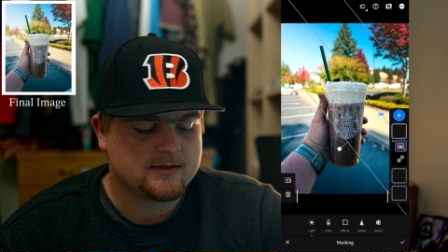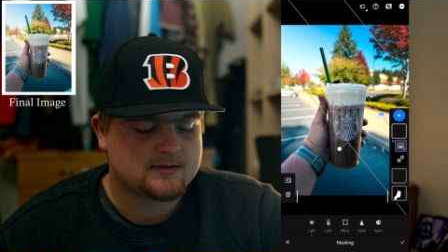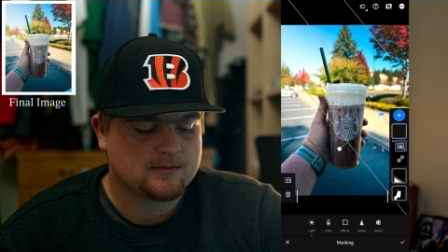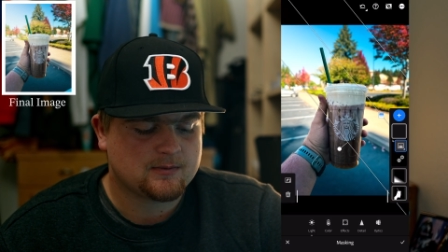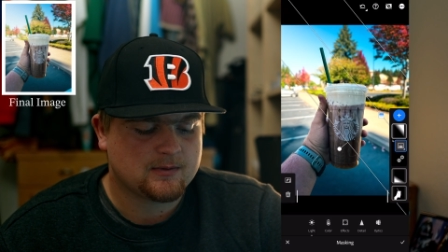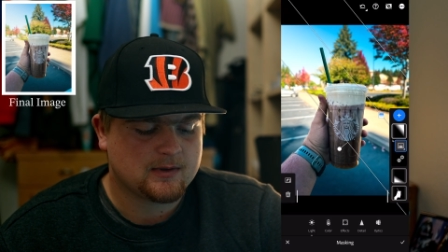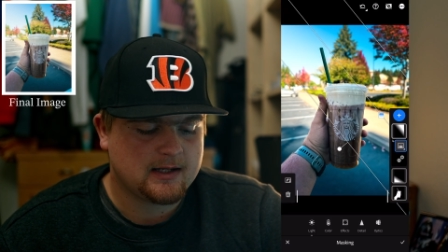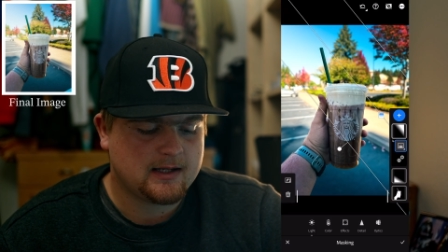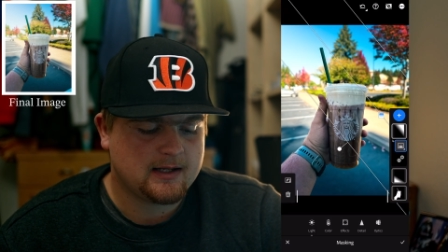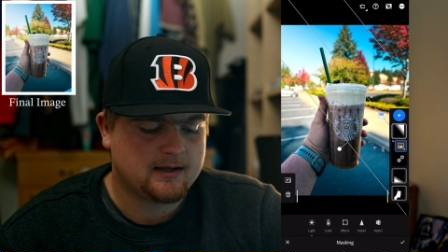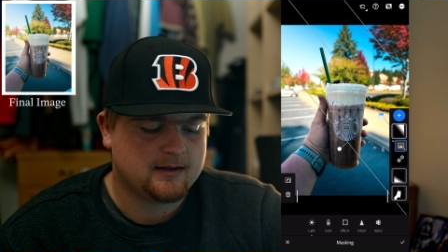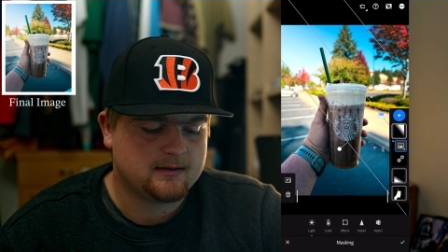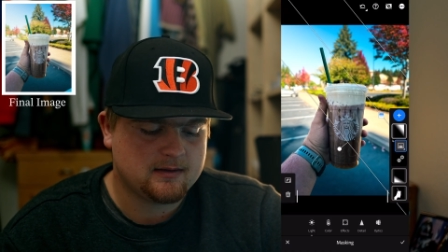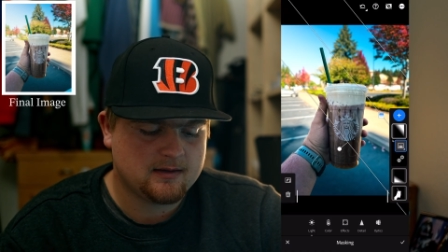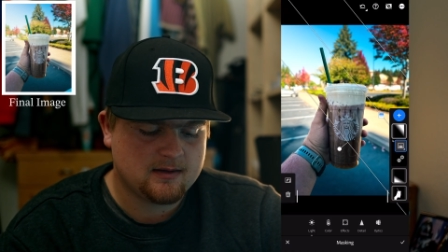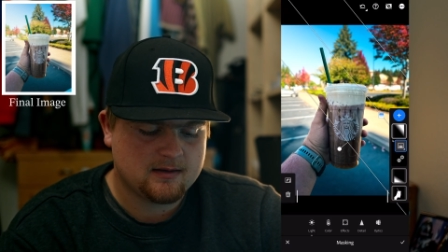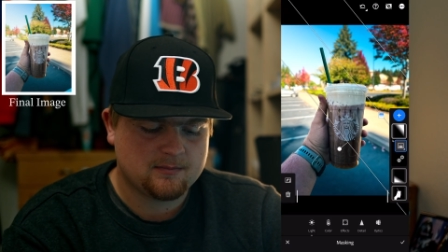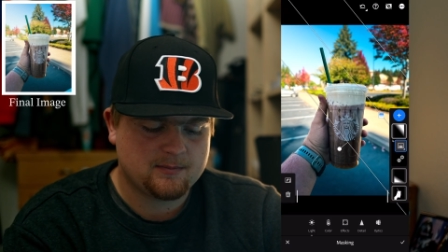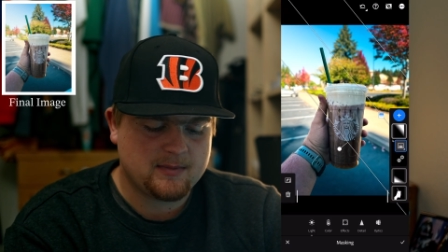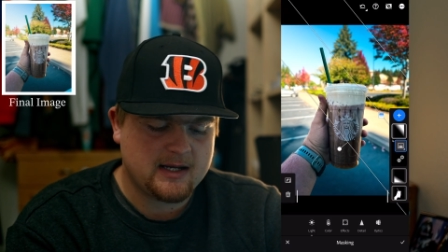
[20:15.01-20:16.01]
So we're going to add
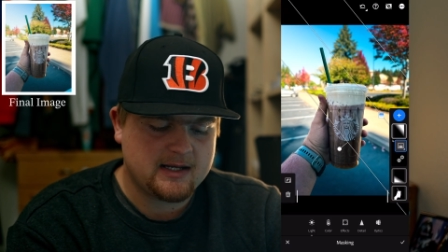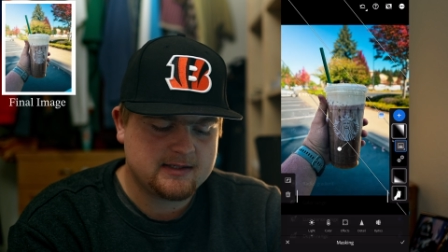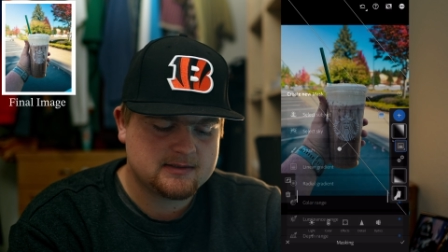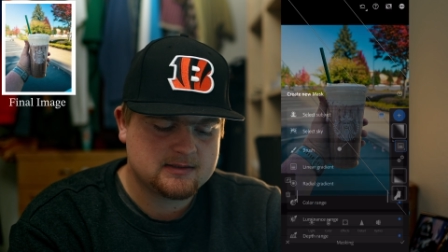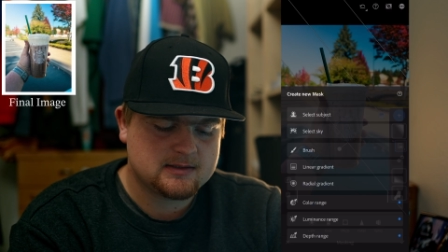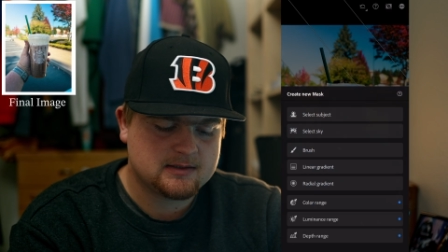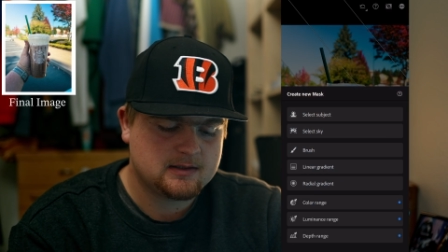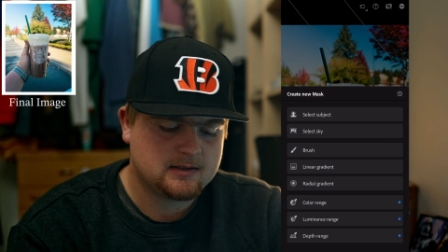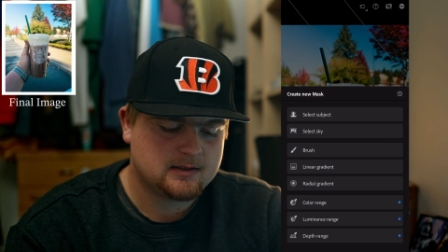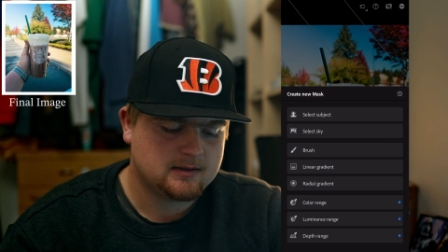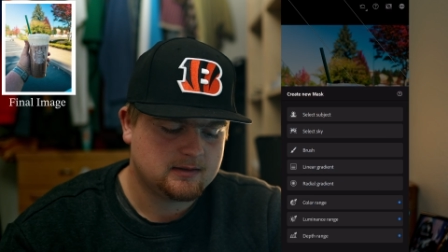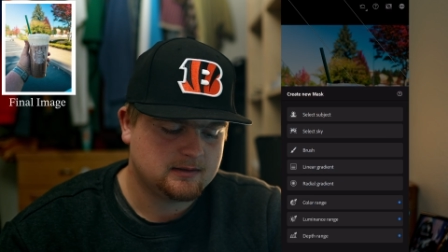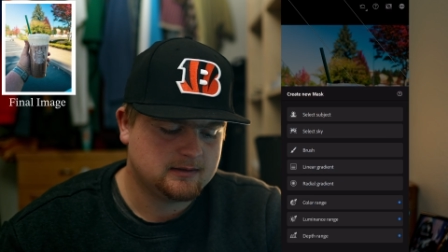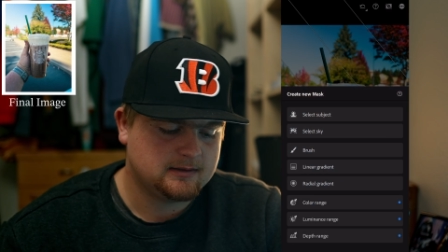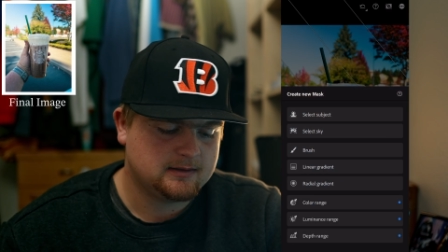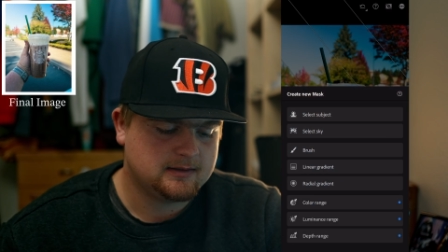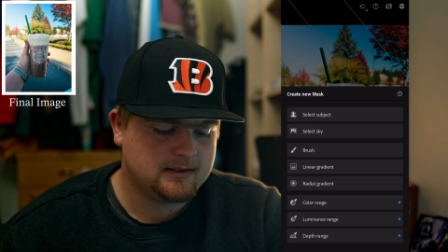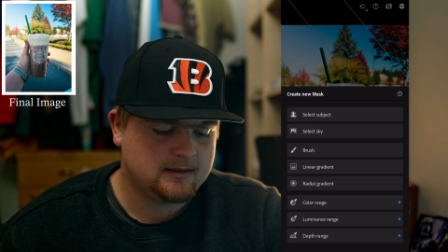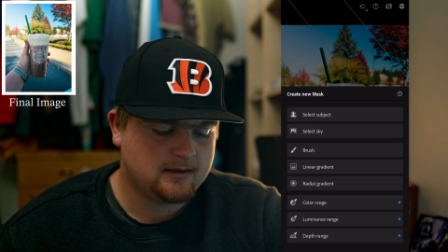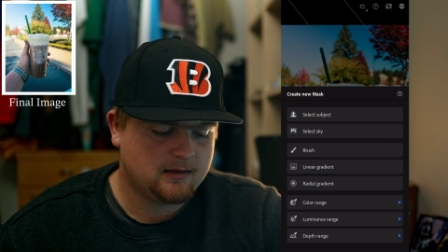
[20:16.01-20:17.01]
another mask,
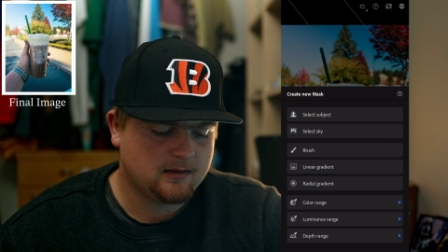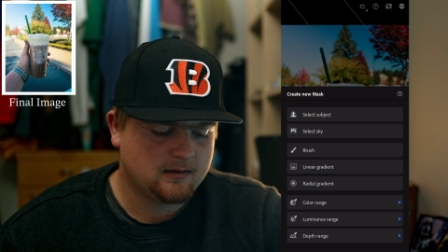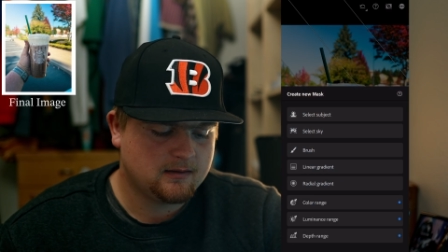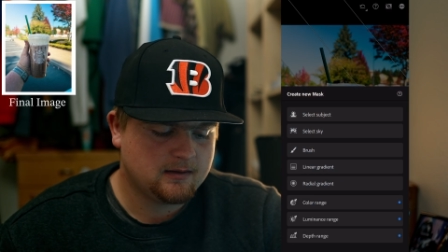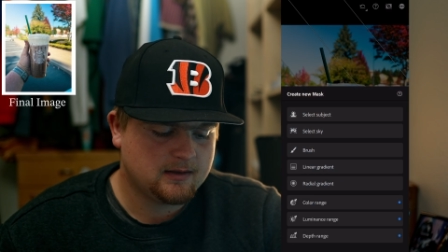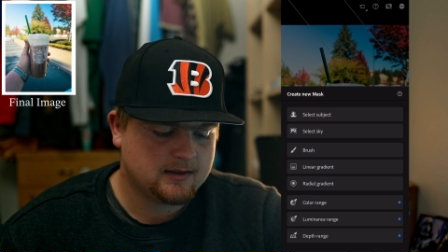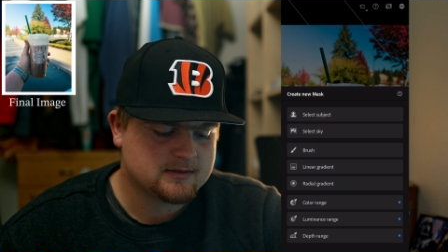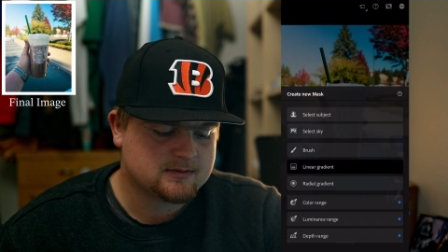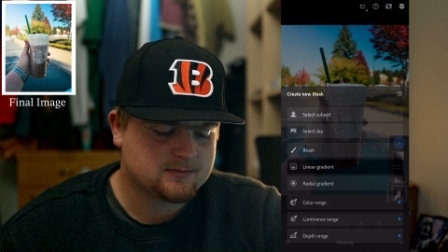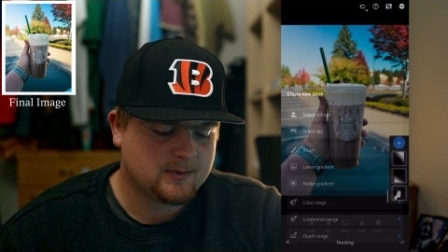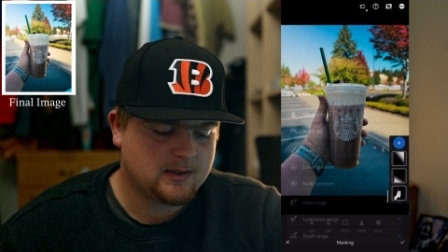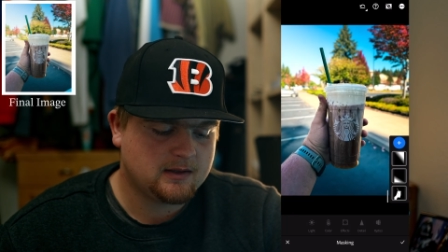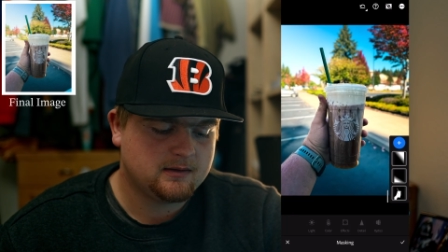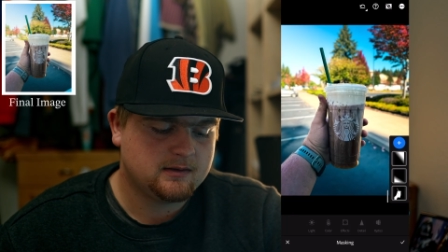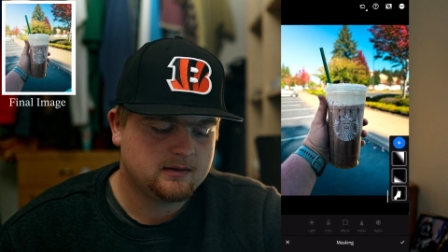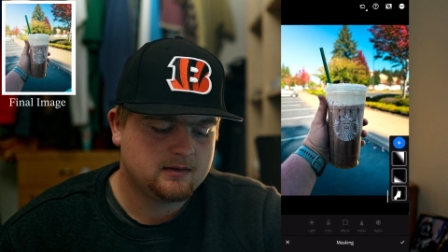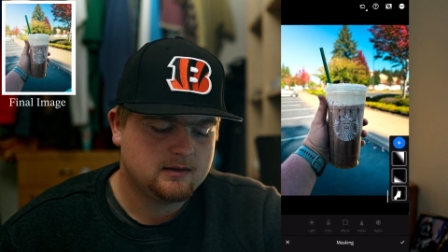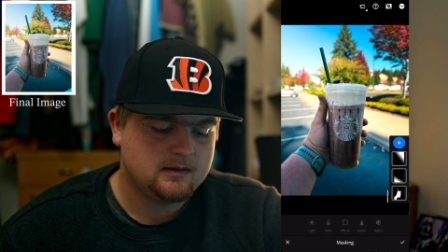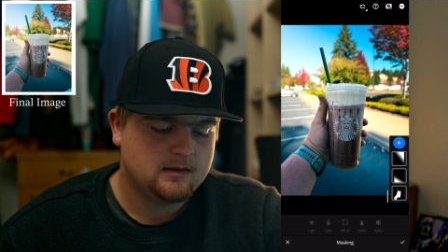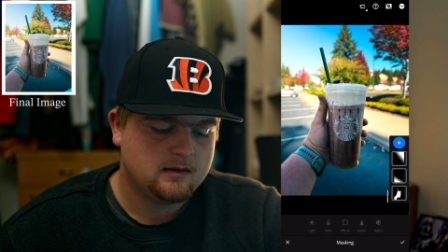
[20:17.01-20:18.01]
linear as
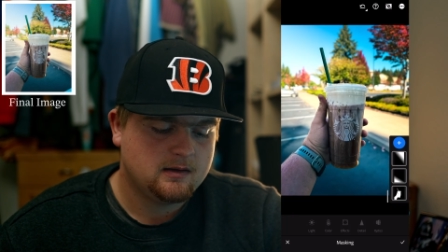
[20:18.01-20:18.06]
well.